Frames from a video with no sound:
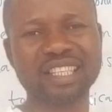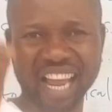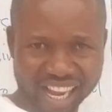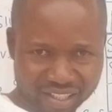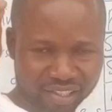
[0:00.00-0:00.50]

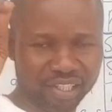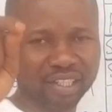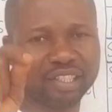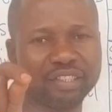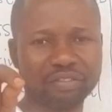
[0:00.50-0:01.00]

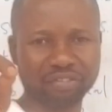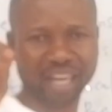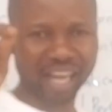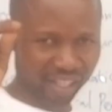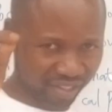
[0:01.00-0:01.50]
adjective.
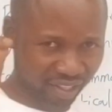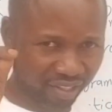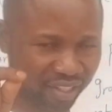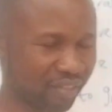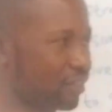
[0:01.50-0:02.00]

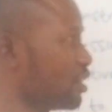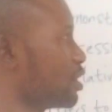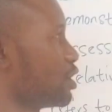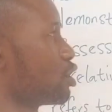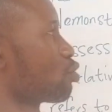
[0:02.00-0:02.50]
Adjective.
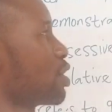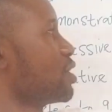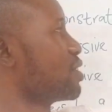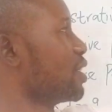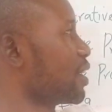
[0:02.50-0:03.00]
This one is
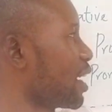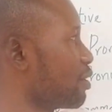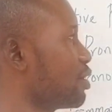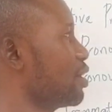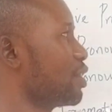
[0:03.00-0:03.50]
a noun,
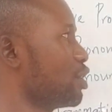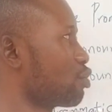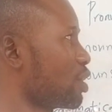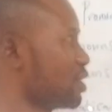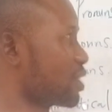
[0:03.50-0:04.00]
this one
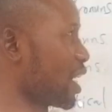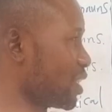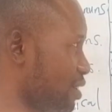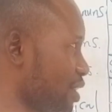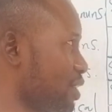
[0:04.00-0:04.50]
is
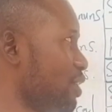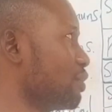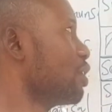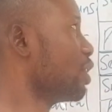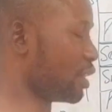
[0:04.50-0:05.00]
adjective.
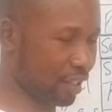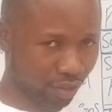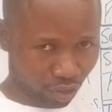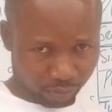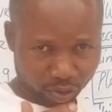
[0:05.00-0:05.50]
In
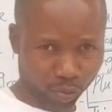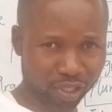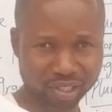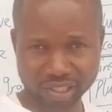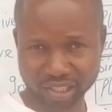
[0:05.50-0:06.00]
subsequent
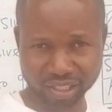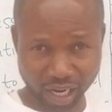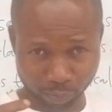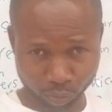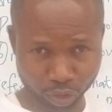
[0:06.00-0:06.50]
teaching,
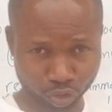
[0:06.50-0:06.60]
I'm going to